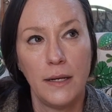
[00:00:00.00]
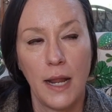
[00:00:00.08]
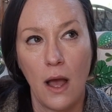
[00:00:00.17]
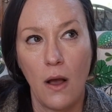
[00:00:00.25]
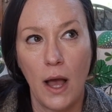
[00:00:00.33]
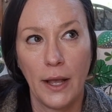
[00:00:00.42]

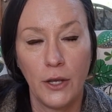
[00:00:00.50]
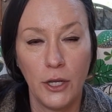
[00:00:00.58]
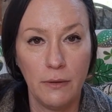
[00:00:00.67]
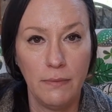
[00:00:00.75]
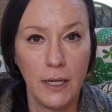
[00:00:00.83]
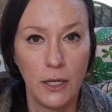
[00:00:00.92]
Now, I
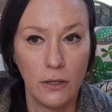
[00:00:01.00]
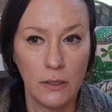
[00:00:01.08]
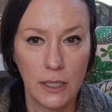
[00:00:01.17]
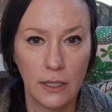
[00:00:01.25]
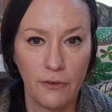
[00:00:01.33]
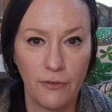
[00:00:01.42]
could be
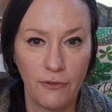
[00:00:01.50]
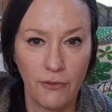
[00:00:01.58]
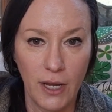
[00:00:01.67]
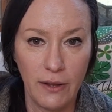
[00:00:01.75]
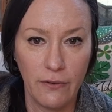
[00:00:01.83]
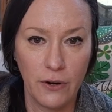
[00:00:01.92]
using a
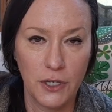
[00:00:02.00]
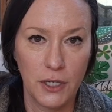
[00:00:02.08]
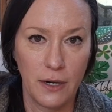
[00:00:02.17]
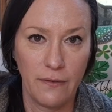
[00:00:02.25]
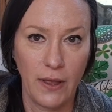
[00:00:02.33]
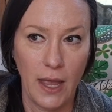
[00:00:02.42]
free
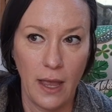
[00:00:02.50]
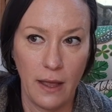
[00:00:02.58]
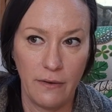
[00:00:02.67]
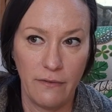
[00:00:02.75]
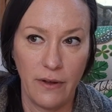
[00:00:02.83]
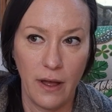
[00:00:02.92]
version of
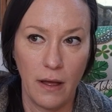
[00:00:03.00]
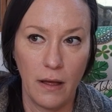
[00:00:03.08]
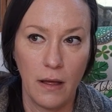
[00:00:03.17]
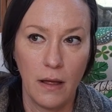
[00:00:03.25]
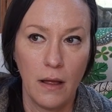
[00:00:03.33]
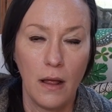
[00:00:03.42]
Canva,
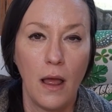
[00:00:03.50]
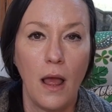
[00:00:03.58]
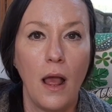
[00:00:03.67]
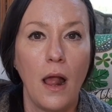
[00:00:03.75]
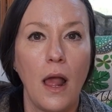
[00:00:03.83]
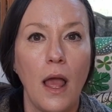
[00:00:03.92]

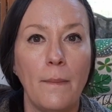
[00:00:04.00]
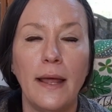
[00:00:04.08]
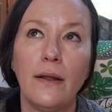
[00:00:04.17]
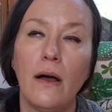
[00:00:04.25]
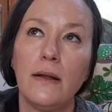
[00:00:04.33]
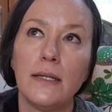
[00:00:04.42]

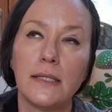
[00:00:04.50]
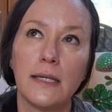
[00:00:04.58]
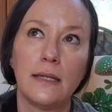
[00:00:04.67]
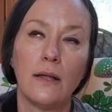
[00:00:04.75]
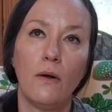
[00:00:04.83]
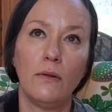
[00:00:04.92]
and
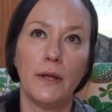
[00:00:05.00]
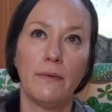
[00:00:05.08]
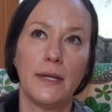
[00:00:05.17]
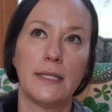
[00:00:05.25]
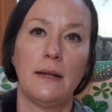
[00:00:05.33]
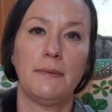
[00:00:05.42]
honestly, the only
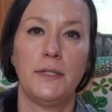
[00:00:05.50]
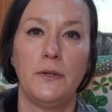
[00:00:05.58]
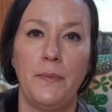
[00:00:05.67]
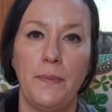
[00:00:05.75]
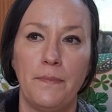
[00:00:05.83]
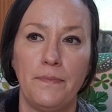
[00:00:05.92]
reason I'm
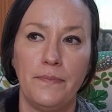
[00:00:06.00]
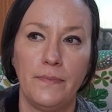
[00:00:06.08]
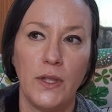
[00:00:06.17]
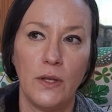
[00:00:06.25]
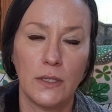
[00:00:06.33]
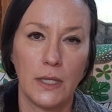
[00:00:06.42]
still
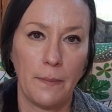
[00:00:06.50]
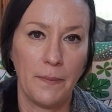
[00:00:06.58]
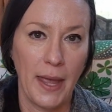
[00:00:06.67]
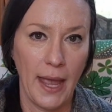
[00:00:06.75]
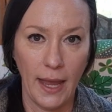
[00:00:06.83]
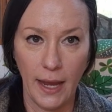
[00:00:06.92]
using a
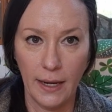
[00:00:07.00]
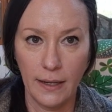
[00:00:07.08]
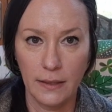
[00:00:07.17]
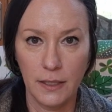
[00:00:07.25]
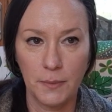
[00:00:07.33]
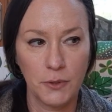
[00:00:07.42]

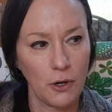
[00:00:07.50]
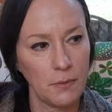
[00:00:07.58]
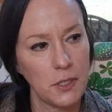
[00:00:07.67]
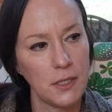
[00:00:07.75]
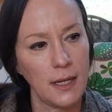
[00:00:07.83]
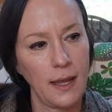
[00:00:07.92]
paid
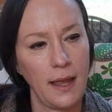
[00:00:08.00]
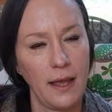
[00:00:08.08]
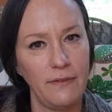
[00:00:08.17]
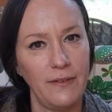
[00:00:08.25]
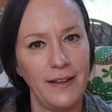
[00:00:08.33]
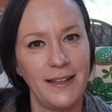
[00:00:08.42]
subscription to
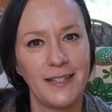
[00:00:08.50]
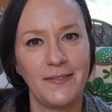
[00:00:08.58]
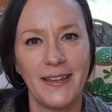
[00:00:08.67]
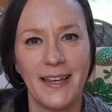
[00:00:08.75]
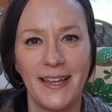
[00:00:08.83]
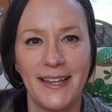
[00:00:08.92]
Canva is
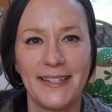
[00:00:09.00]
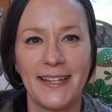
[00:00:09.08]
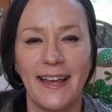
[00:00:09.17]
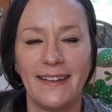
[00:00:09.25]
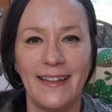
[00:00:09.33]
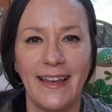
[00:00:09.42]
because
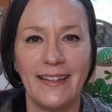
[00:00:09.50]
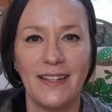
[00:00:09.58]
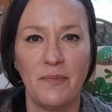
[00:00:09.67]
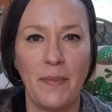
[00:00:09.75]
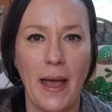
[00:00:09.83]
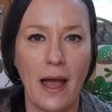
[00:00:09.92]
I like
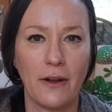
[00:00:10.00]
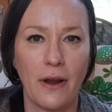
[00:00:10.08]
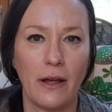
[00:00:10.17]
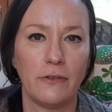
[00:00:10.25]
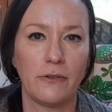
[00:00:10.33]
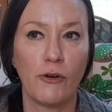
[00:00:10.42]
the
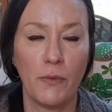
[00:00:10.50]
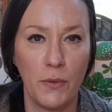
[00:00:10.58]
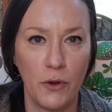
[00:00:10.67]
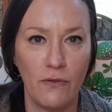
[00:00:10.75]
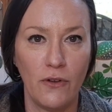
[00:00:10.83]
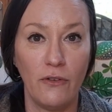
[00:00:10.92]
background
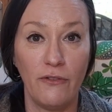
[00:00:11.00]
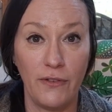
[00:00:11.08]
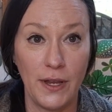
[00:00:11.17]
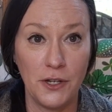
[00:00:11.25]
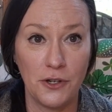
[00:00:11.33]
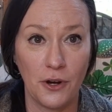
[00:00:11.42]
removal
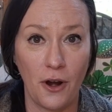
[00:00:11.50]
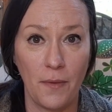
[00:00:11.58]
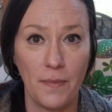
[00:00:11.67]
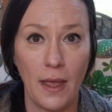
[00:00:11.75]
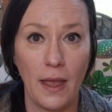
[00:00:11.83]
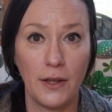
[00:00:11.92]

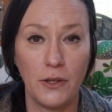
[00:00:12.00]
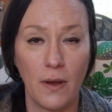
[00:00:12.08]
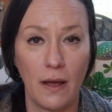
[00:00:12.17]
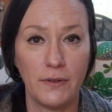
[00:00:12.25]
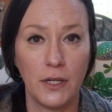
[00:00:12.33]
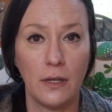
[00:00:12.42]
feature, and you
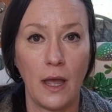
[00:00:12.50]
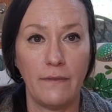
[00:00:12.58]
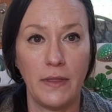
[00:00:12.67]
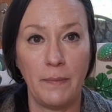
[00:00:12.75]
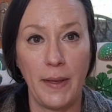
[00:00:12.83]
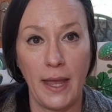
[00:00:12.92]
have to
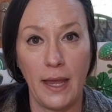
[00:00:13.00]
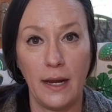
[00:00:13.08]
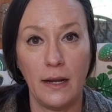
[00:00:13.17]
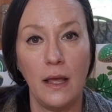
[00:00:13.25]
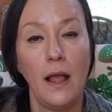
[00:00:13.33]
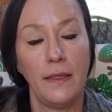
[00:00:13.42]
have the
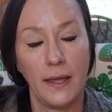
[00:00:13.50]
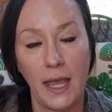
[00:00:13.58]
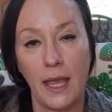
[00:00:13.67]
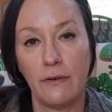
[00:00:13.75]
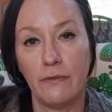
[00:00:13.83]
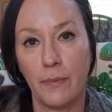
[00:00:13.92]

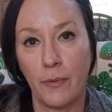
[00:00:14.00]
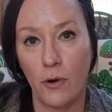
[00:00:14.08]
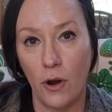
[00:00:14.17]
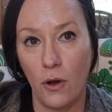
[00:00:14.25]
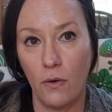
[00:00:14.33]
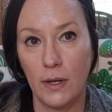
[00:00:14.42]
Canva
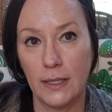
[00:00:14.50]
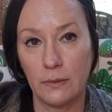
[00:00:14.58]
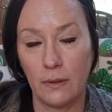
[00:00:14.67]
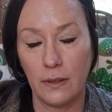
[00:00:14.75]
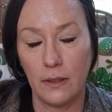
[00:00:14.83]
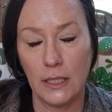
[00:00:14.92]
Pro is
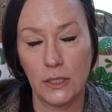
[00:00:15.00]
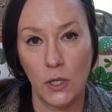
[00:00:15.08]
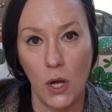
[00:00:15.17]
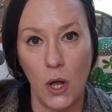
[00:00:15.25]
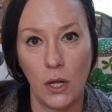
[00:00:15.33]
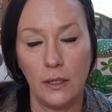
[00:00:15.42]
what it's
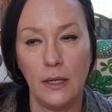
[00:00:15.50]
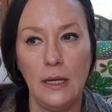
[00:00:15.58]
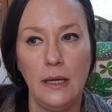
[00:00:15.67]
called.